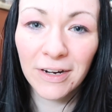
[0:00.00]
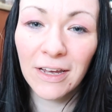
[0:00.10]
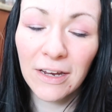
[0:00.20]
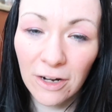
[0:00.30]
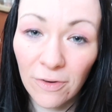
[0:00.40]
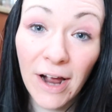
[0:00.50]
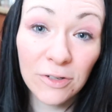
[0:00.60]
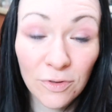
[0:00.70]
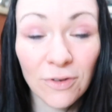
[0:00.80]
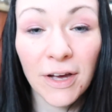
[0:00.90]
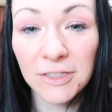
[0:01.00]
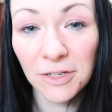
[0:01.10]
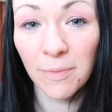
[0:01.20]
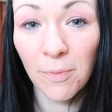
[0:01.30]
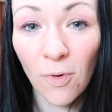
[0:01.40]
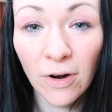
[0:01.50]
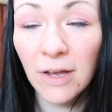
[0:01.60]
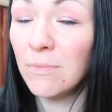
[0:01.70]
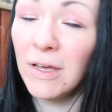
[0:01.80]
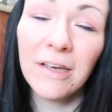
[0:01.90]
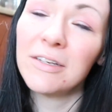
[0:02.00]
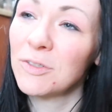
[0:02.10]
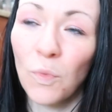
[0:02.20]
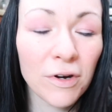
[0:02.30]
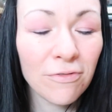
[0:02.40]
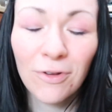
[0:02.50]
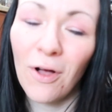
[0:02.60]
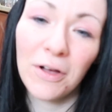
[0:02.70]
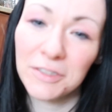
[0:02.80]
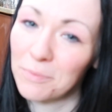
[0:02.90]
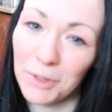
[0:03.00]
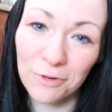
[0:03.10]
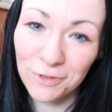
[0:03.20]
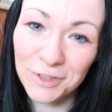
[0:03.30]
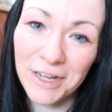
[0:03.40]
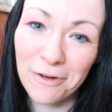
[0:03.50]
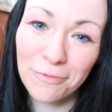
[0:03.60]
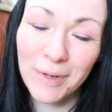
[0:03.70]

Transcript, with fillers: and he can interact with you guys a little bit more and be his wonderful, awesome, beautiful self,